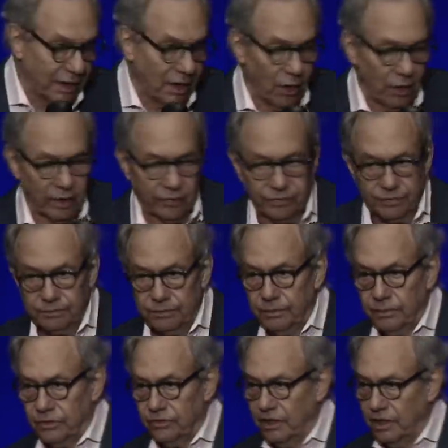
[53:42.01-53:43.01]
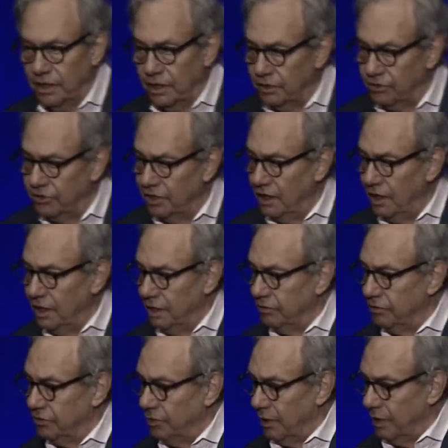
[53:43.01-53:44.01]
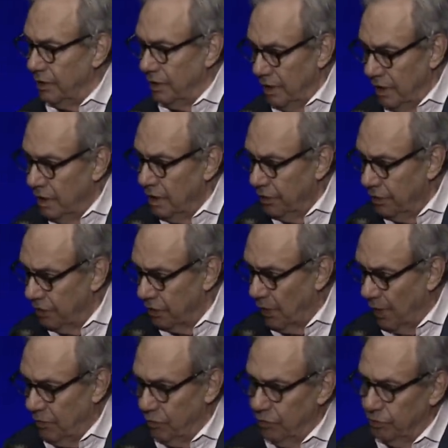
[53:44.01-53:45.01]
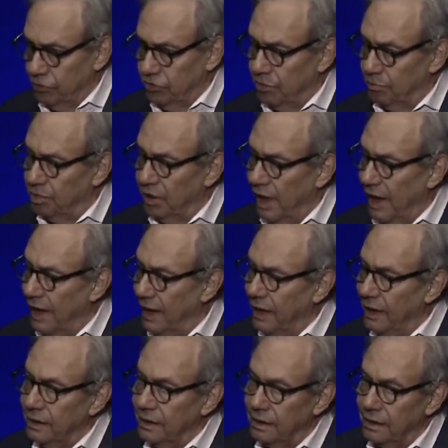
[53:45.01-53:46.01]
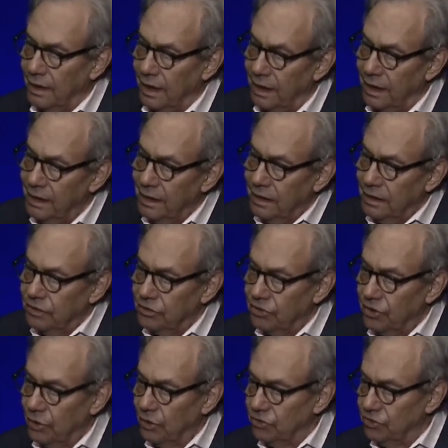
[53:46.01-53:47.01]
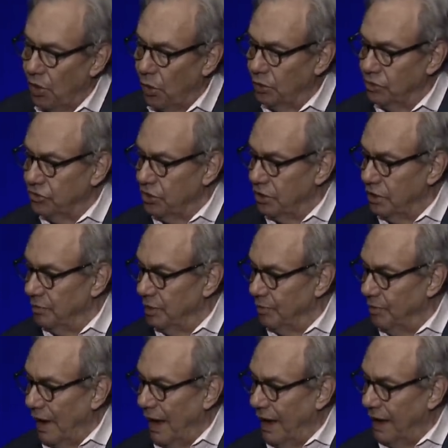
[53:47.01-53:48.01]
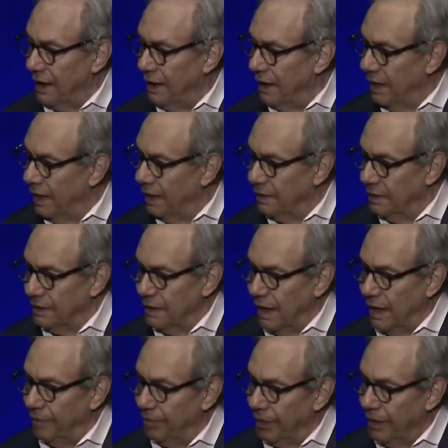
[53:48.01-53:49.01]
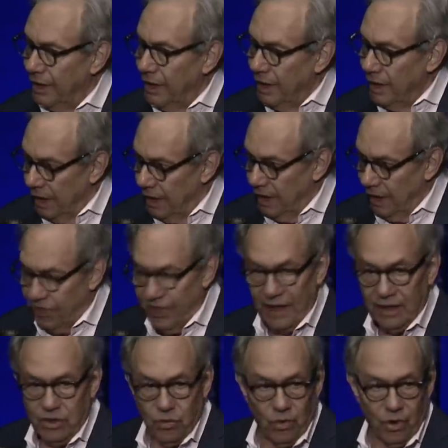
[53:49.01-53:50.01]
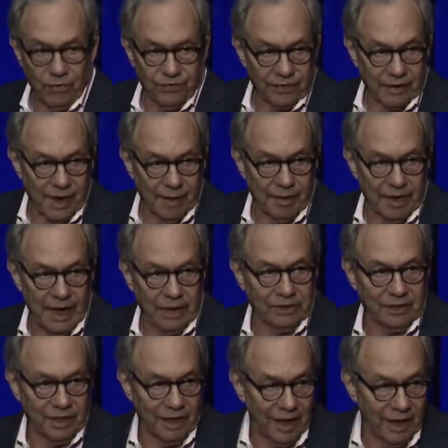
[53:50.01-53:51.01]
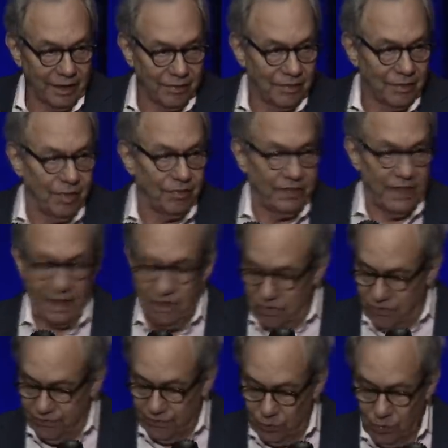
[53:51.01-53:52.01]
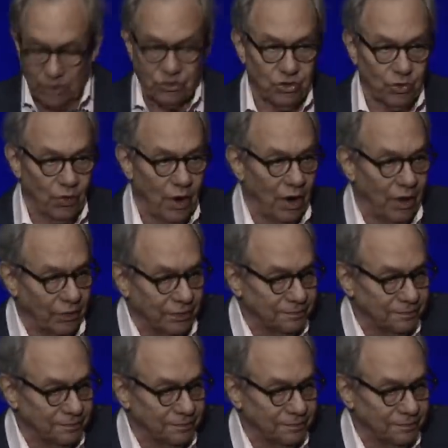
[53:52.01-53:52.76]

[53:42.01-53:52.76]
going from city to city, it was one of the great rooms to play. And so it's always good to be back. And I thank you all for coming out tonight. And thank you for what you wrote.